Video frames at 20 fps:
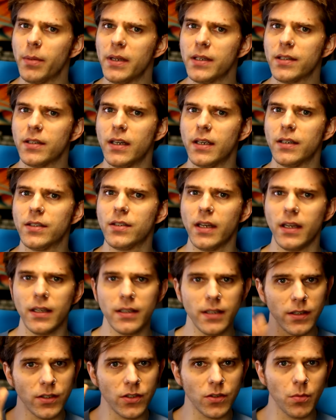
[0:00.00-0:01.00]
business
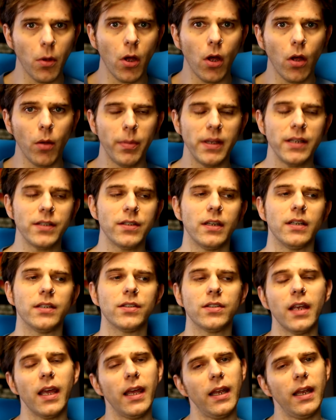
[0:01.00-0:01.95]
is a small business